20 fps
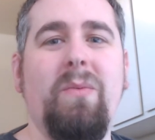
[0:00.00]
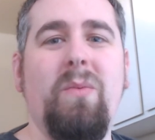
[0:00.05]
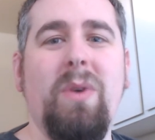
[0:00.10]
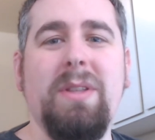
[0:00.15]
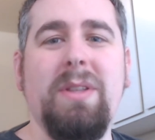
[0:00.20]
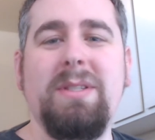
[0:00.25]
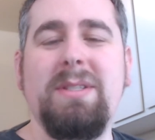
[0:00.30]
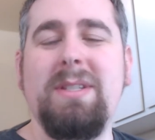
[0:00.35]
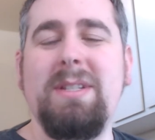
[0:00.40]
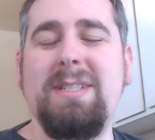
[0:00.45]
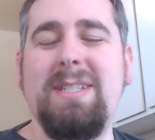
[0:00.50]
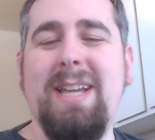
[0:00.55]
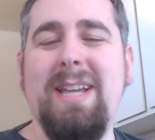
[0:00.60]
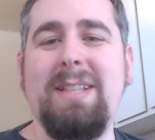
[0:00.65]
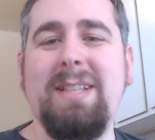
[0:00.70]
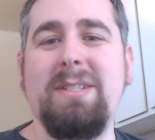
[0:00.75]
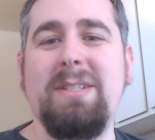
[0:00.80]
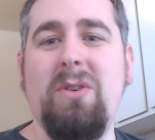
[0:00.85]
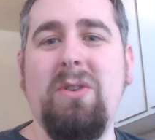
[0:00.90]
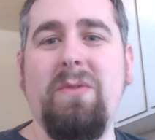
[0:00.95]
once the
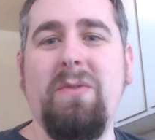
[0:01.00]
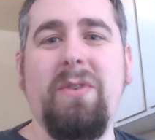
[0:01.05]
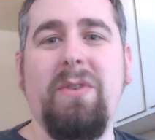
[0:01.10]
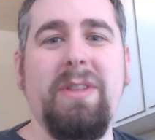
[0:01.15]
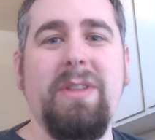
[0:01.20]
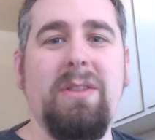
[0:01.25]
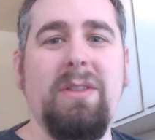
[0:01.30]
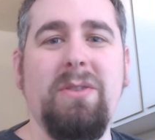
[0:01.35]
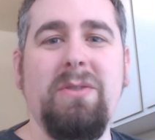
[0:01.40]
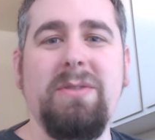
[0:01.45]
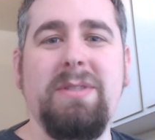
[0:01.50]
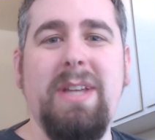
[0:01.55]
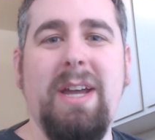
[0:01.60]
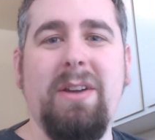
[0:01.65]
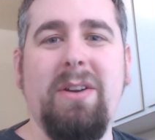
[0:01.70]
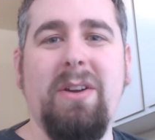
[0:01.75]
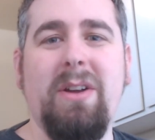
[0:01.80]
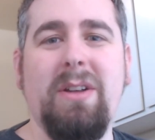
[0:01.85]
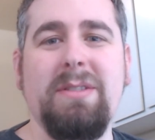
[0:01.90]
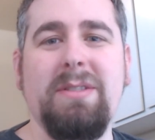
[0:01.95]
stance is over and they lose
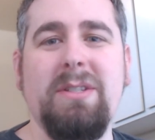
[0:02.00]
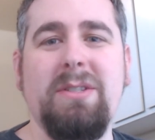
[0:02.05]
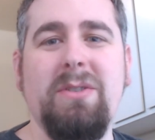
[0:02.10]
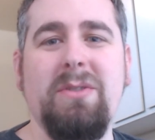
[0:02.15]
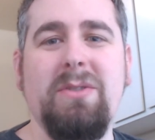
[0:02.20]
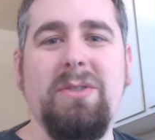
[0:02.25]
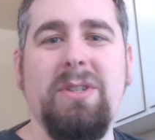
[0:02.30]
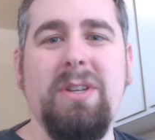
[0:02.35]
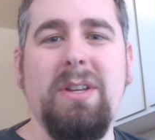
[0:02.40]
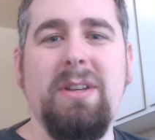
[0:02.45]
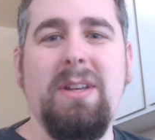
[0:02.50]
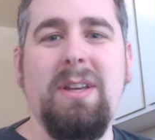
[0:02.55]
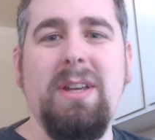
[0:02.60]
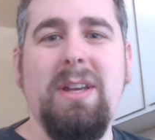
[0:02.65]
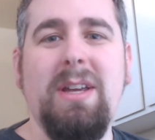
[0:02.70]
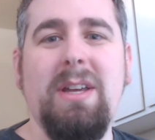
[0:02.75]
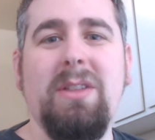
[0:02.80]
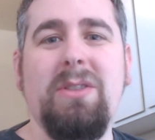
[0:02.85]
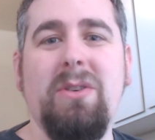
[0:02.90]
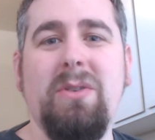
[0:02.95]
that Constitution,
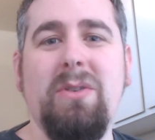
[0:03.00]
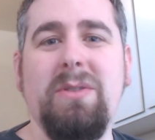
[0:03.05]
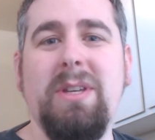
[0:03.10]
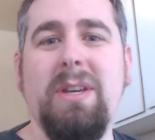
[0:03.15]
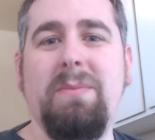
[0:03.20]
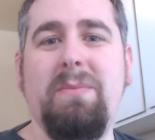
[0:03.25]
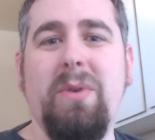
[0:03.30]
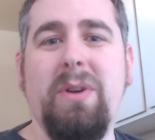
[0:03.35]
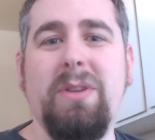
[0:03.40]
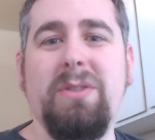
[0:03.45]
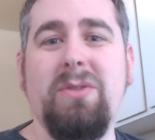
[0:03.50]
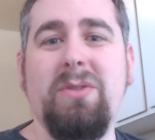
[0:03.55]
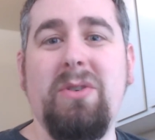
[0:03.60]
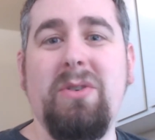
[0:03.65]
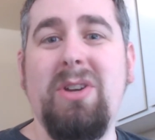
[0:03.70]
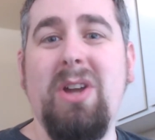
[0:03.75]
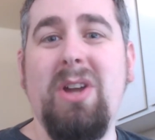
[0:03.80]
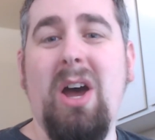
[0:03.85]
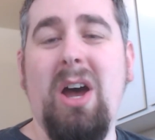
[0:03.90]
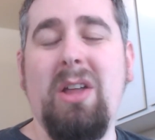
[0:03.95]
those hit points are
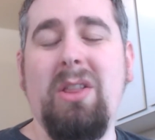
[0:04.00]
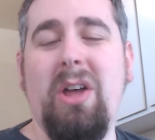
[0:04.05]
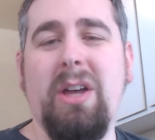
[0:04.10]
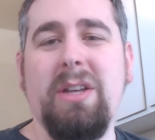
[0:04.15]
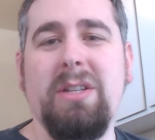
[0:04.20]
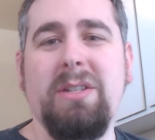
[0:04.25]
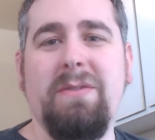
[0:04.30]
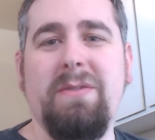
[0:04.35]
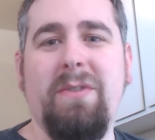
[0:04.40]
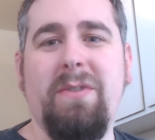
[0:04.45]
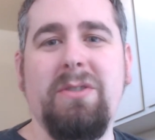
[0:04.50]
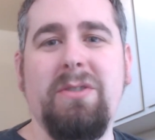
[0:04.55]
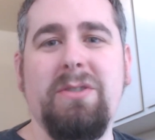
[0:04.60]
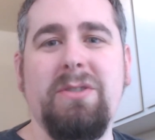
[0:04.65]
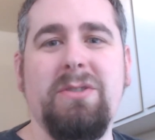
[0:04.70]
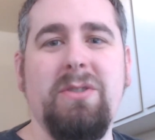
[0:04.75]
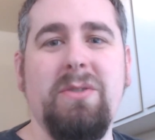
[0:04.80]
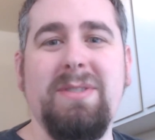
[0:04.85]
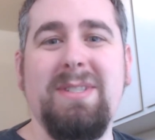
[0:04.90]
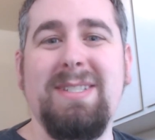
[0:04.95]
not lost
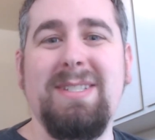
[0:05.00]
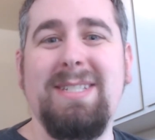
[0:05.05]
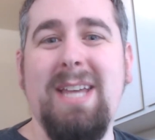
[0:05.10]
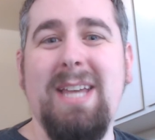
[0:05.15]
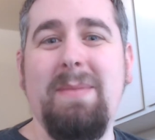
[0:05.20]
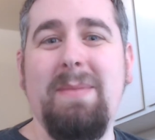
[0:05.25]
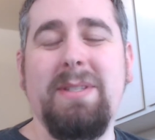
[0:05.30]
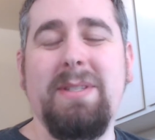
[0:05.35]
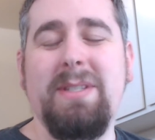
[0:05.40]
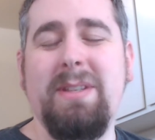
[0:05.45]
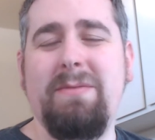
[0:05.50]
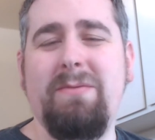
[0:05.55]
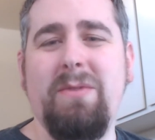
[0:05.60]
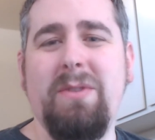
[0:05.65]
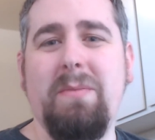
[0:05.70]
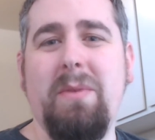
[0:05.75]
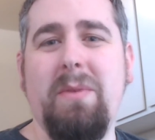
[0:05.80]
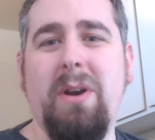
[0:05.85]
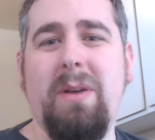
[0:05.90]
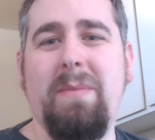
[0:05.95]
first. So it's the same as if
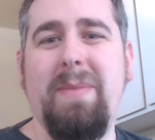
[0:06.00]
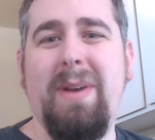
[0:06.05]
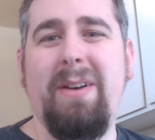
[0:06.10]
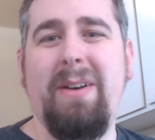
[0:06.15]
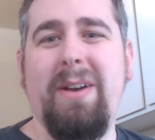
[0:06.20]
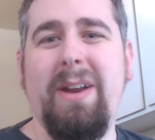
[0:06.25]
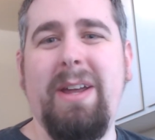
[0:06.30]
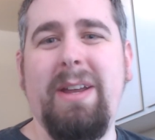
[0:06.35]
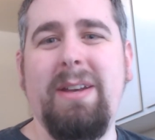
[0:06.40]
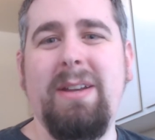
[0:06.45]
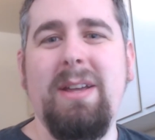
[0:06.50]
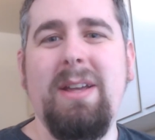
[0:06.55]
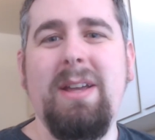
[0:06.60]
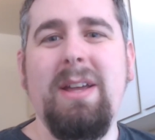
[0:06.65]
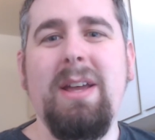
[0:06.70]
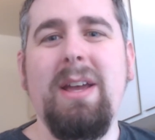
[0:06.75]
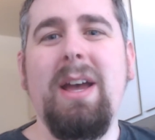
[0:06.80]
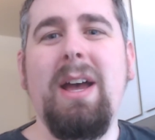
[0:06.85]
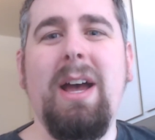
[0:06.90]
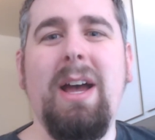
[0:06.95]
with a Barbarian
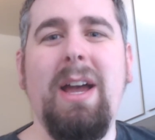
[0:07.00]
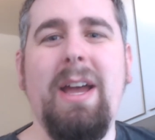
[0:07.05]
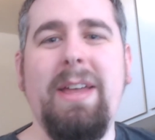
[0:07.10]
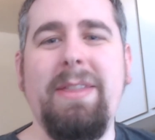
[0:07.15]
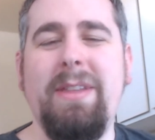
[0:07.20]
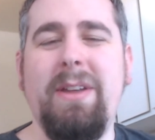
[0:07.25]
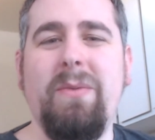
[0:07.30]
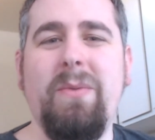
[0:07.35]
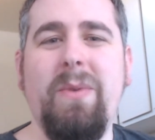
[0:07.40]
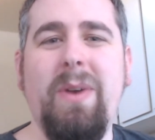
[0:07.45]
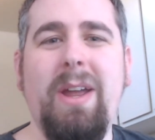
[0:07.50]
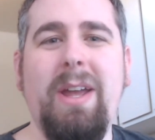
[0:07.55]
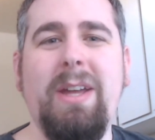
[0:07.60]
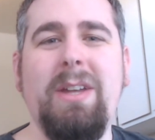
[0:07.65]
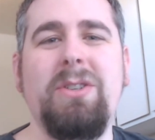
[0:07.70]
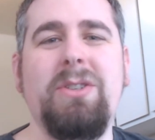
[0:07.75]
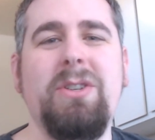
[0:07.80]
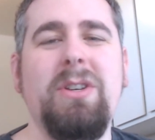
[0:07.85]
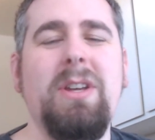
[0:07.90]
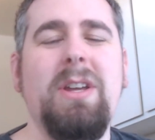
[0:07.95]
uh, and their
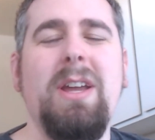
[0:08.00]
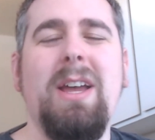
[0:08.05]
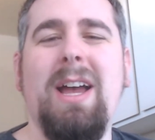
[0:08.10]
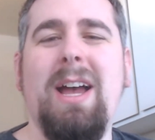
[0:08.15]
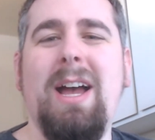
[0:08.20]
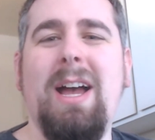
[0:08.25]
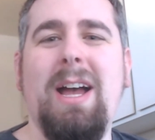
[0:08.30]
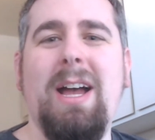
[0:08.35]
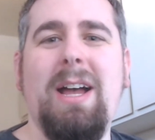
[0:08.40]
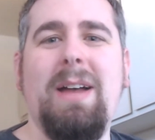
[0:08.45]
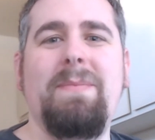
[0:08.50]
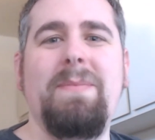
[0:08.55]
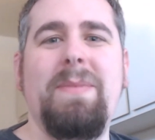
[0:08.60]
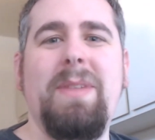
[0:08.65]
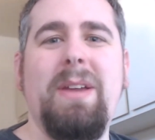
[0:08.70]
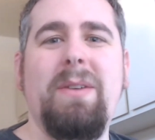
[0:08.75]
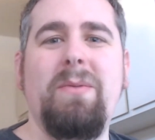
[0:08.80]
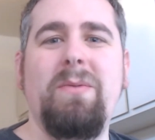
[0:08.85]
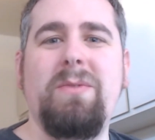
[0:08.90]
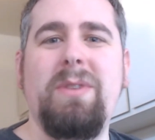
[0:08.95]
Rage. Um,
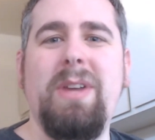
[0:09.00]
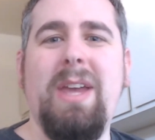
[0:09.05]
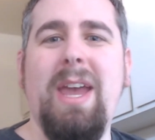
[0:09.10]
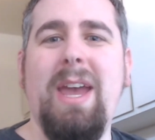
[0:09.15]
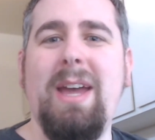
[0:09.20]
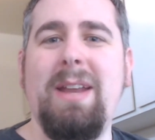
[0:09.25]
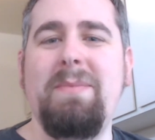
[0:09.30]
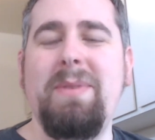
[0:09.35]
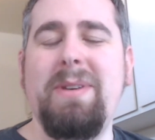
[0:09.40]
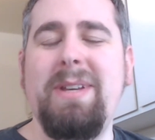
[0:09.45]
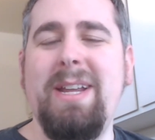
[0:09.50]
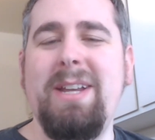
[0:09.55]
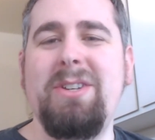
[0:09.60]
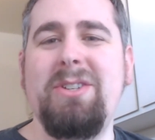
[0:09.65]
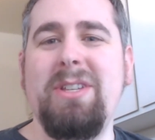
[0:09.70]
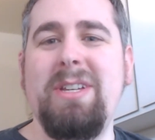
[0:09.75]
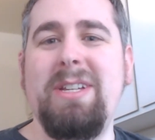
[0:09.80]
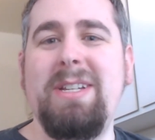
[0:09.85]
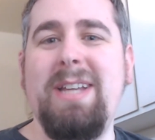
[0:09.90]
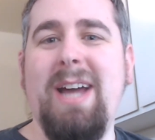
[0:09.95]
they can
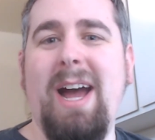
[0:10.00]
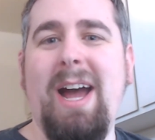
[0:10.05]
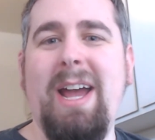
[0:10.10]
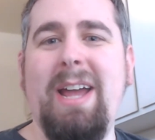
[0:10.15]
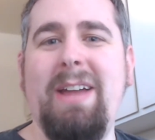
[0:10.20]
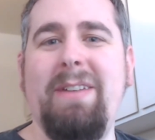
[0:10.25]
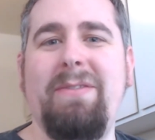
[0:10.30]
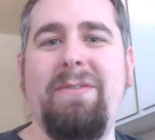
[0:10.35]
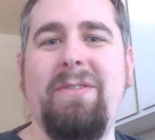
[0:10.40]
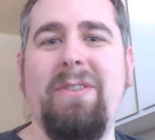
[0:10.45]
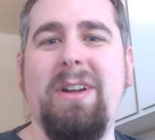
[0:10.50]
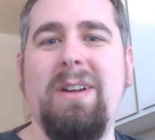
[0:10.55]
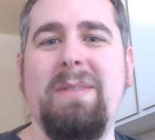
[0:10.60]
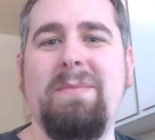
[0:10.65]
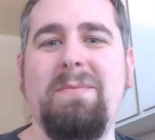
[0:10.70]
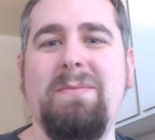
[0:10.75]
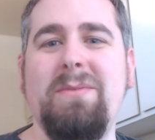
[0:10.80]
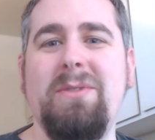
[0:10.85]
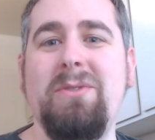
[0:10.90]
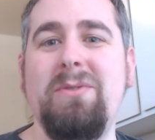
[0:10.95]
potentially die
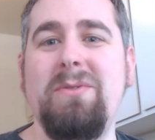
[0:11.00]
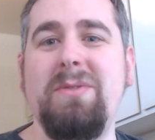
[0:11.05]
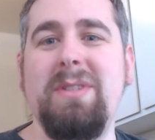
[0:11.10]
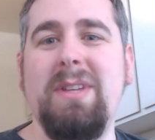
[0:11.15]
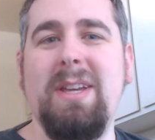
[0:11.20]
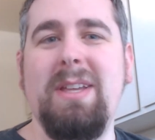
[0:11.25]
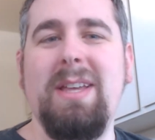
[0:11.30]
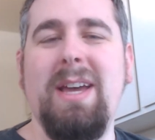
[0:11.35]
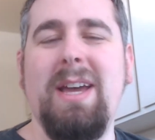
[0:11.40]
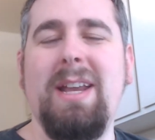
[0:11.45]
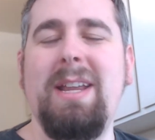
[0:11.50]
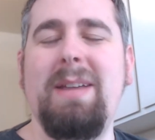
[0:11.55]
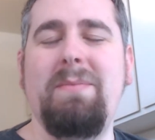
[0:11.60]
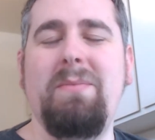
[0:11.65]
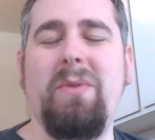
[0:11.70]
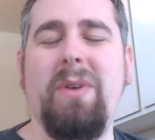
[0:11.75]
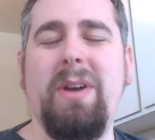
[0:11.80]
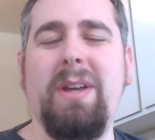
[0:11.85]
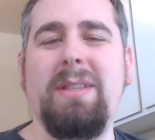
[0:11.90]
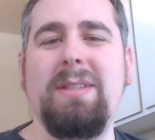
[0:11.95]
from losing that hit
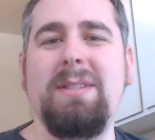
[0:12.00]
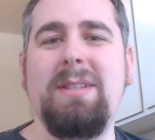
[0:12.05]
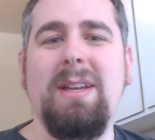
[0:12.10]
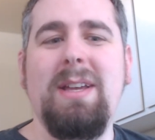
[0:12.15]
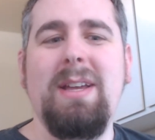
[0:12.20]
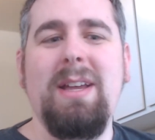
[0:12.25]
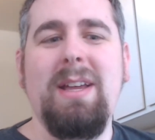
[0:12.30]
points.